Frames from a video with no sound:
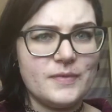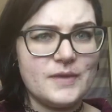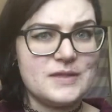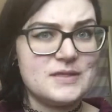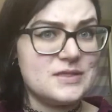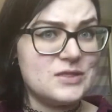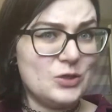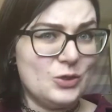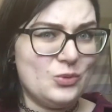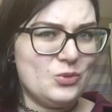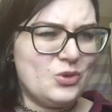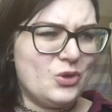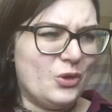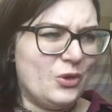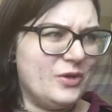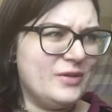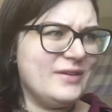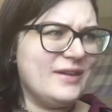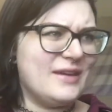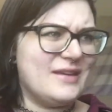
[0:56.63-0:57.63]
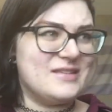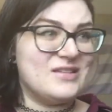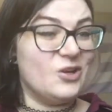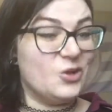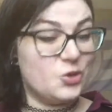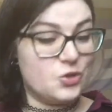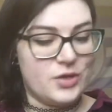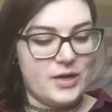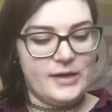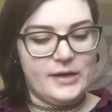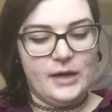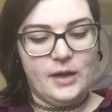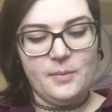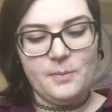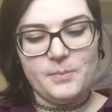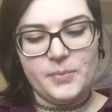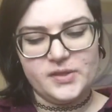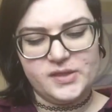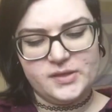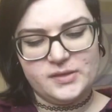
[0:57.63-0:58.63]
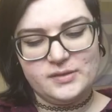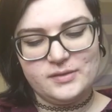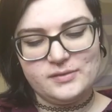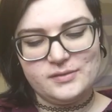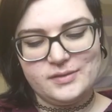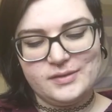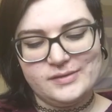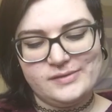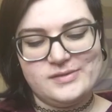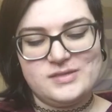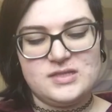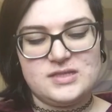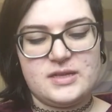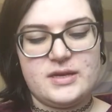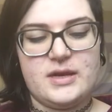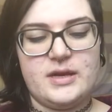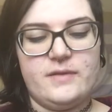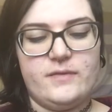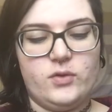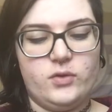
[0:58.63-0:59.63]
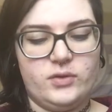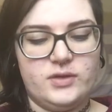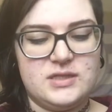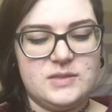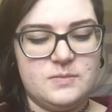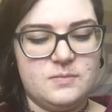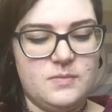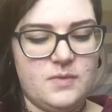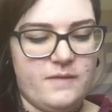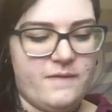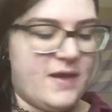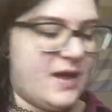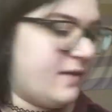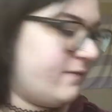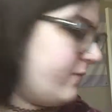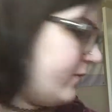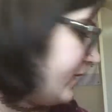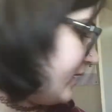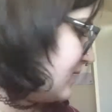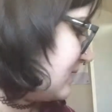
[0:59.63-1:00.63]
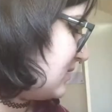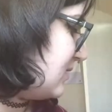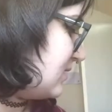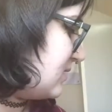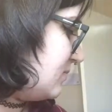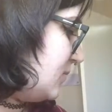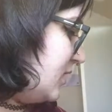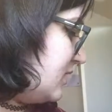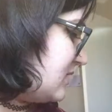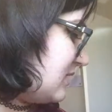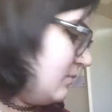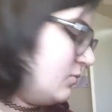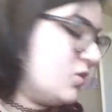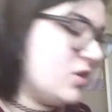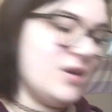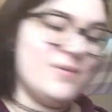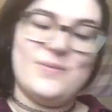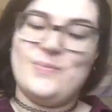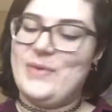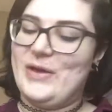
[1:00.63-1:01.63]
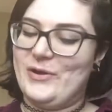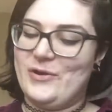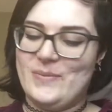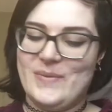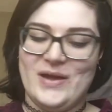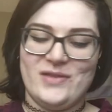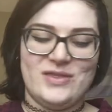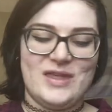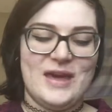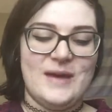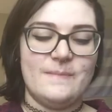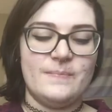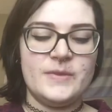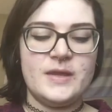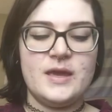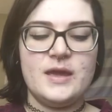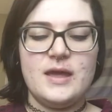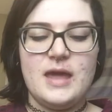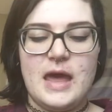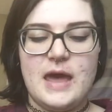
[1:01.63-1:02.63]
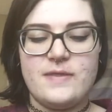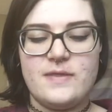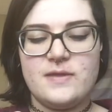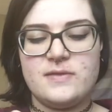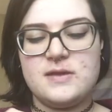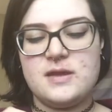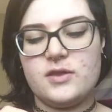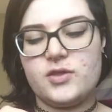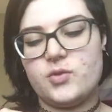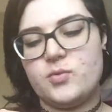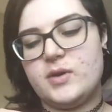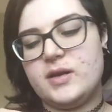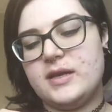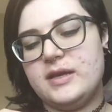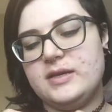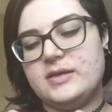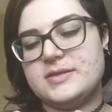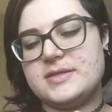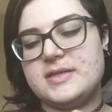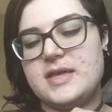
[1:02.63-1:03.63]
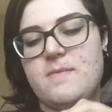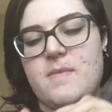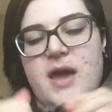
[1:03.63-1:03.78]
still good, like it's not dried up, but it's kind of old. I've had it for like 6 months. I'm trying to be better about that. And then the other one is the